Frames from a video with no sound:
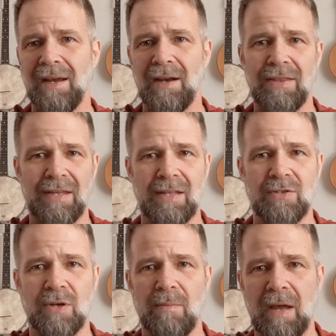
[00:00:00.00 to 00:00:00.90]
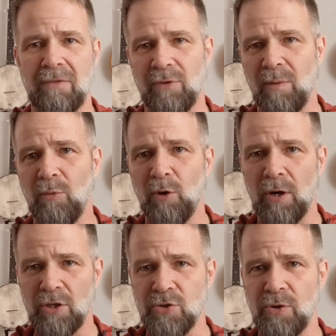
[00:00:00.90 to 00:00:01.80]
and I think that's going to make for a
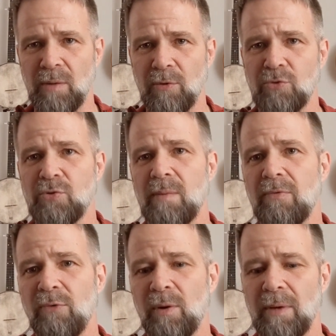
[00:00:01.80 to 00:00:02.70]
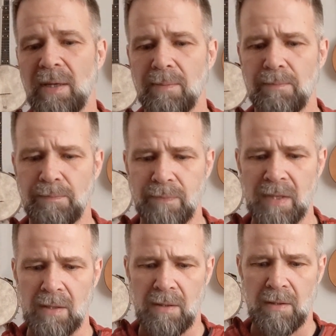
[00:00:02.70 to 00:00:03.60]
more enjoyable trip for me.
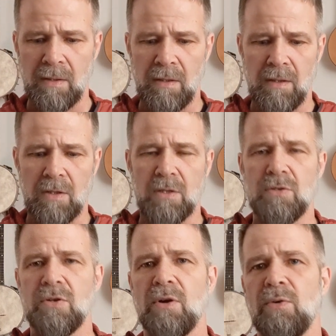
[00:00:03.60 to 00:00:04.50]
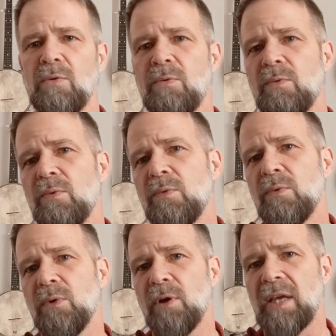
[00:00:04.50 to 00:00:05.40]
So
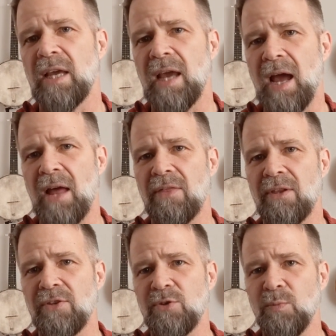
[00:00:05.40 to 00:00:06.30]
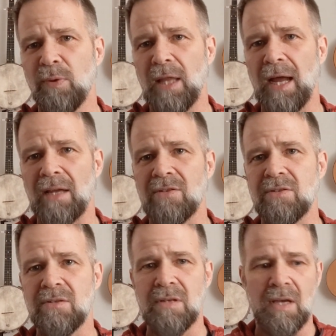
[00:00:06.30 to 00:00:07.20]
looking at the
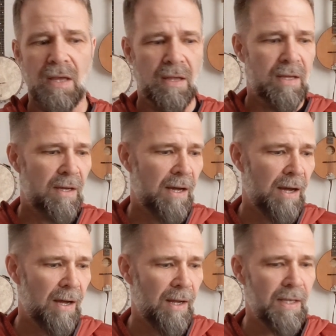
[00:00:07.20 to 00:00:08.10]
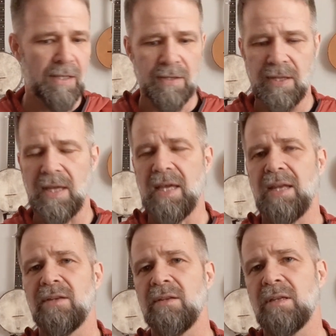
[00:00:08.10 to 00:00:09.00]
Duplex,
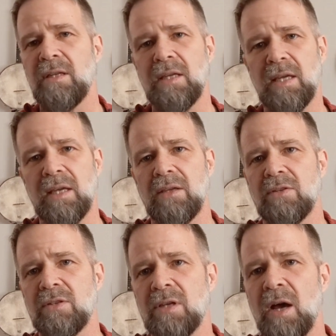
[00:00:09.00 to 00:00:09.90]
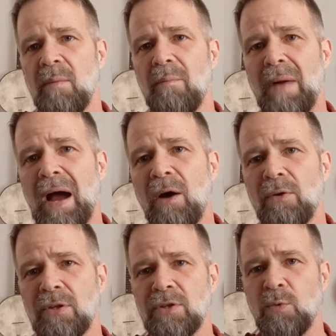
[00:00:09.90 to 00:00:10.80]
it is
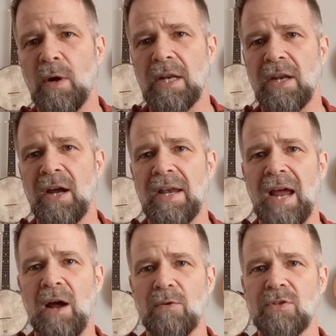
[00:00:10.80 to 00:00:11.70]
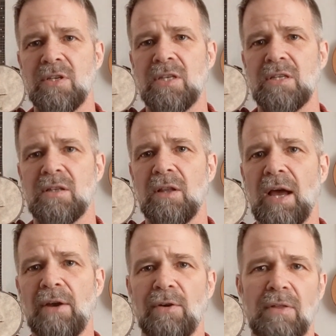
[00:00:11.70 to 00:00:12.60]
about 29 ounces
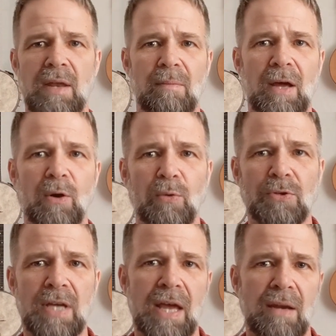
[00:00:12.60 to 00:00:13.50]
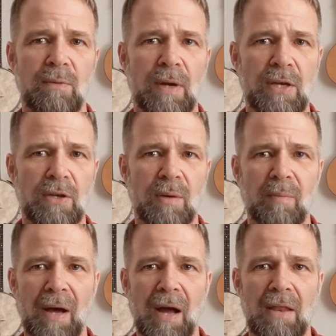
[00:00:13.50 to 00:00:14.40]
lighter than my old tent. When you
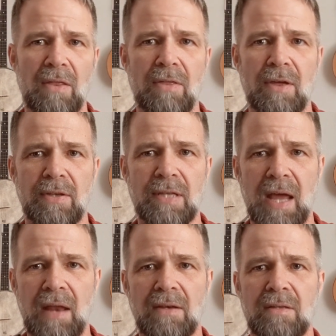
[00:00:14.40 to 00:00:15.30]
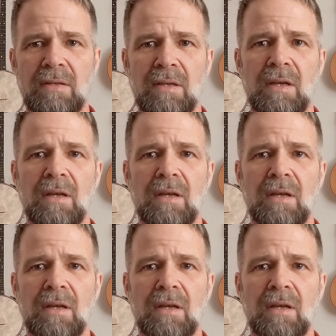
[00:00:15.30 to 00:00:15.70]
combine the tent,